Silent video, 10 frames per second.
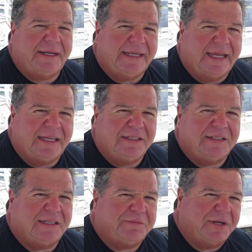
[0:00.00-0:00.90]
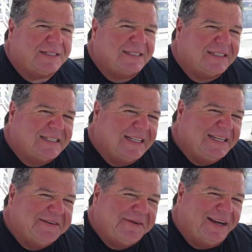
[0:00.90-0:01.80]
But again, you can press this
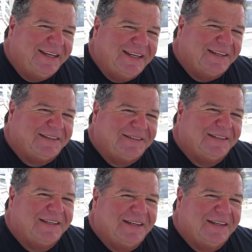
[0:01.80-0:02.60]
link right here